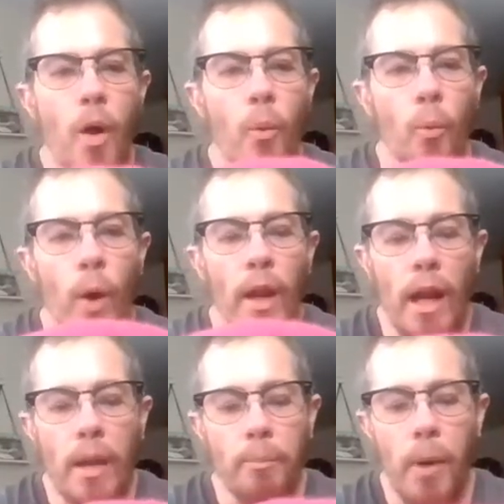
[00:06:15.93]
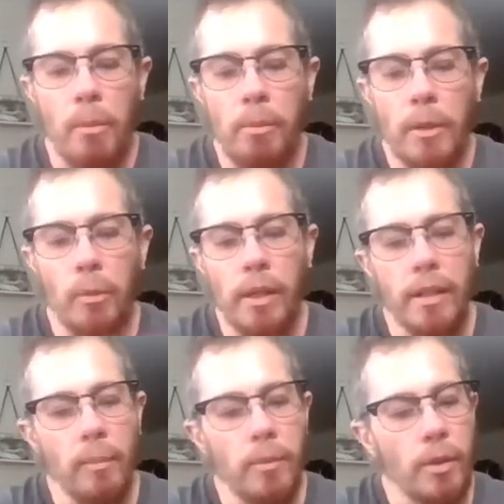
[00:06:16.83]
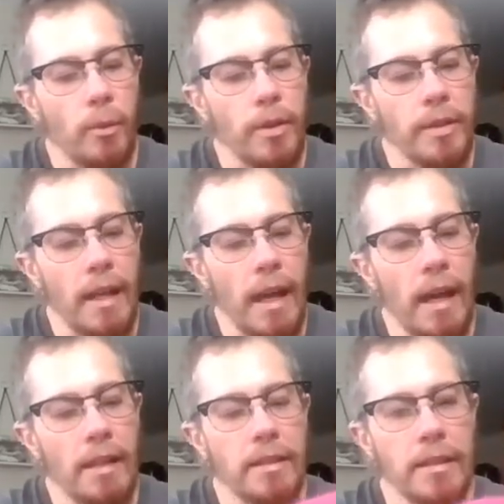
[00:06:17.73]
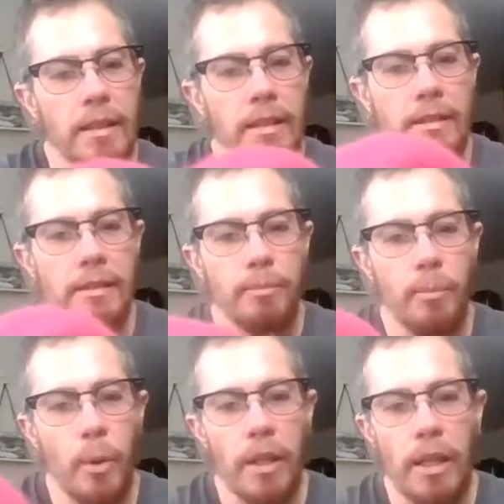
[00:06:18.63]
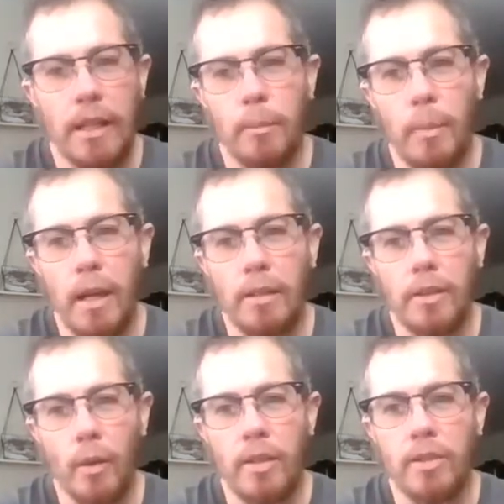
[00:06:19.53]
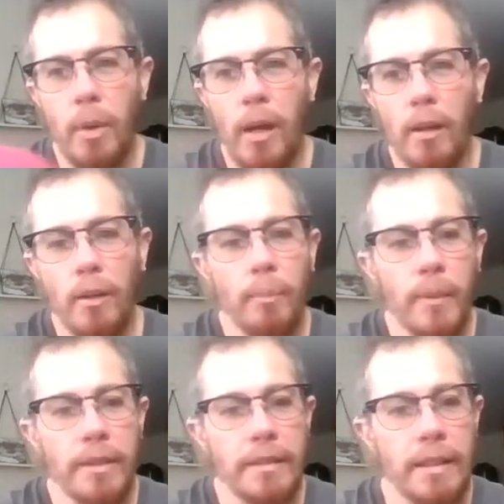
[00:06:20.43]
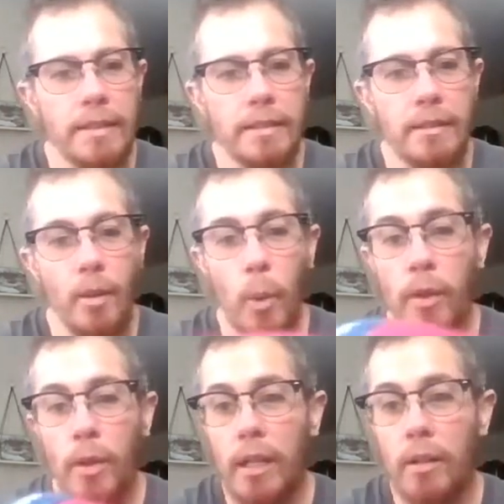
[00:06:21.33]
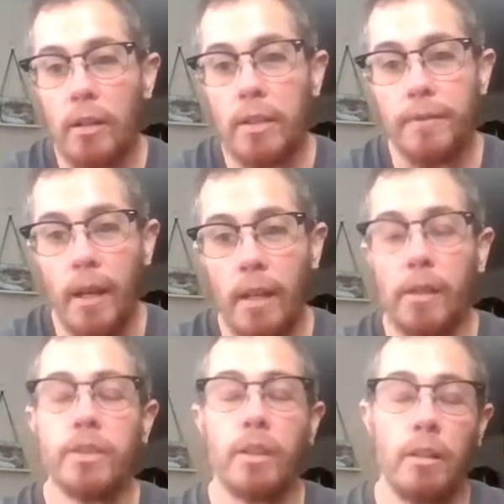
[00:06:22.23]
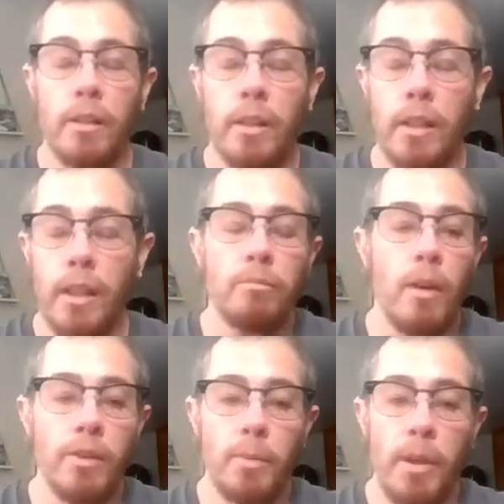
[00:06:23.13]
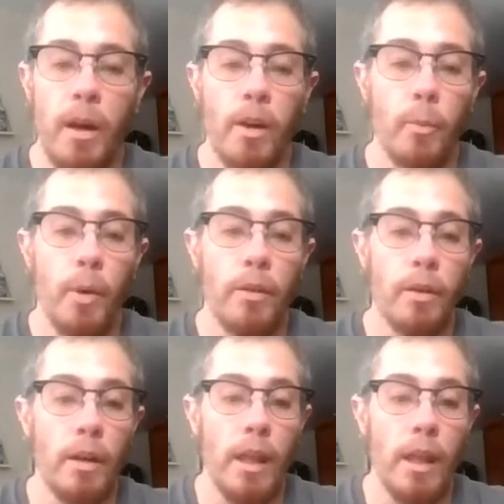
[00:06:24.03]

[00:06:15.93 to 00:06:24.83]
What I probably will end up doing with this hat is putting it in my donation pile because it's the weather here is finally starting to get to be autumn weather.